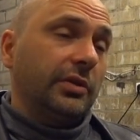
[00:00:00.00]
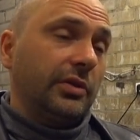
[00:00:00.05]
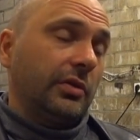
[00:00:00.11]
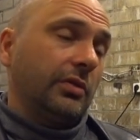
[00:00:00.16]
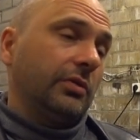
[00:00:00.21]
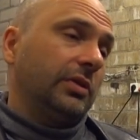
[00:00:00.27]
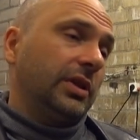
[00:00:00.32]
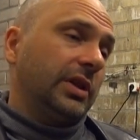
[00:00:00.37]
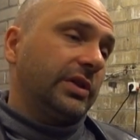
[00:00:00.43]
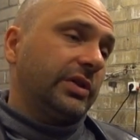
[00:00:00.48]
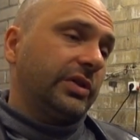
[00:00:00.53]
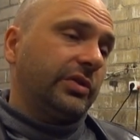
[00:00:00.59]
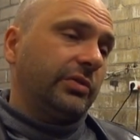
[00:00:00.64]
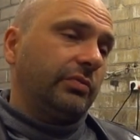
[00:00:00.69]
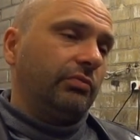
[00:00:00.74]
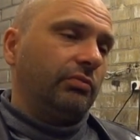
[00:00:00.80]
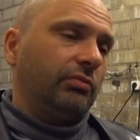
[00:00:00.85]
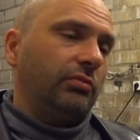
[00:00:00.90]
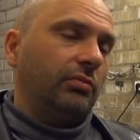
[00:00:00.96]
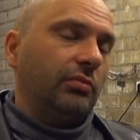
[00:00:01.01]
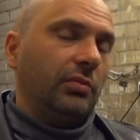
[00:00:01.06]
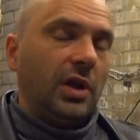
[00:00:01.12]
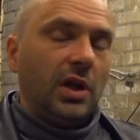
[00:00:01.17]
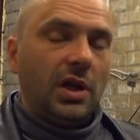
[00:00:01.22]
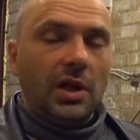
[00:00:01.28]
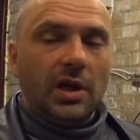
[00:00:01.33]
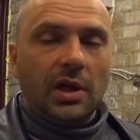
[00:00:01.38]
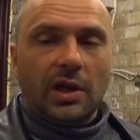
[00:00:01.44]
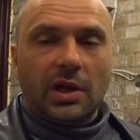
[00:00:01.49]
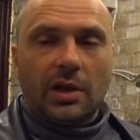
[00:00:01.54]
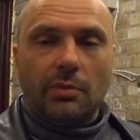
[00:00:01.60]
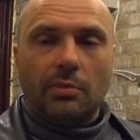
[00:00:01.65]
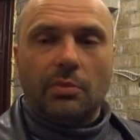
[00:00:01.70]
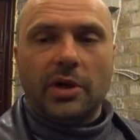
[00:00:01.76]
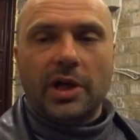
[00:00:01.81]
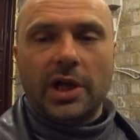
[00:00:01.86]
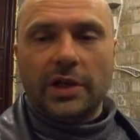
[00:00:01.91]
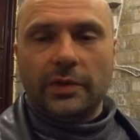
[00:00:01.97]
So let's
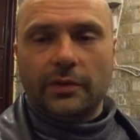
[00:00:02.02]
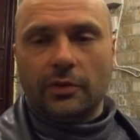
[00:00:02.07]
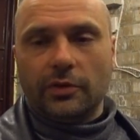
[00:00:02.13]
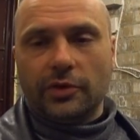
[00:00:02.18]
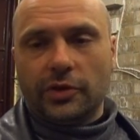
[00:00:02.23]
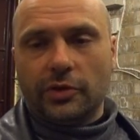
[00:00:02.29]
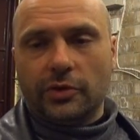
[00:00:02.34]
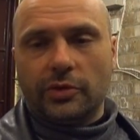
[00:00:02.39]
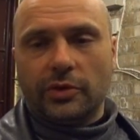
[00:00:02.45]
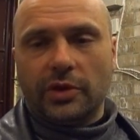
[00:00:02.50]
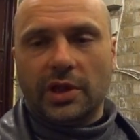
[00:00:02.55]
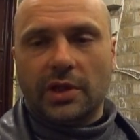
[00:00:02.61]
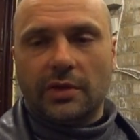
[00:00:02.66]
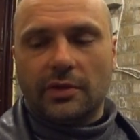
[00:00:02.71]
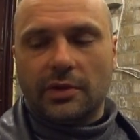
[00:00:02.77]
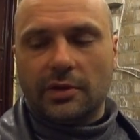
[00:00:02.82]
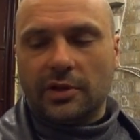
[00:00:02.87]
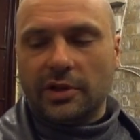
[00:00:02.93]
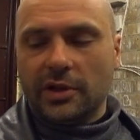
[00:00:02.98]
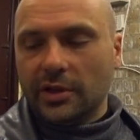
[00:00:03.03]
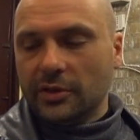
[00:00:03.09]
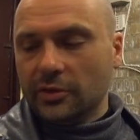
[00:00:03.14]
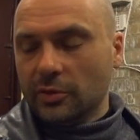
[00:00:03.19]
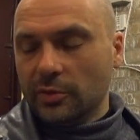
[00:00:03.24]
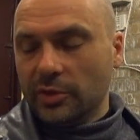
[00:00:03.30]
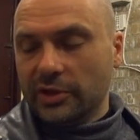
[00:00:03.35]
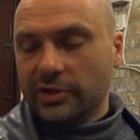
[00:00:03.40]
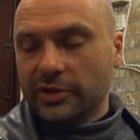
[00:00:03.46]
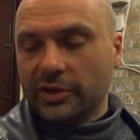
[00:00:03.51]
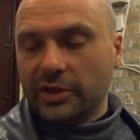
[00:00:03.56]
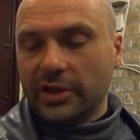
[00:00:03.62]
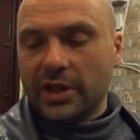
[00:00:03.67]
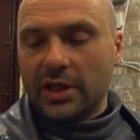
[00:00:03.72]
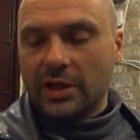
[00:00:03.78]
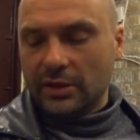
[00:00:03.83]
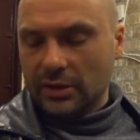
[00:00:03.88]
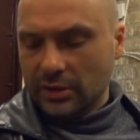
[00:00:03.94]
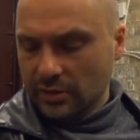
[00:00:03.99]
combine those two together, ergonomics and
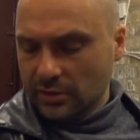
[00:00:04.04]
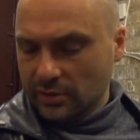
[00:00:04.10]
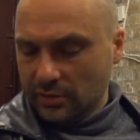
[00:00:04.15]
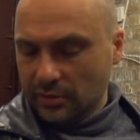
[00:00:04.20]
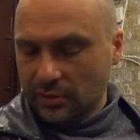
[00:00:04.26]
handling.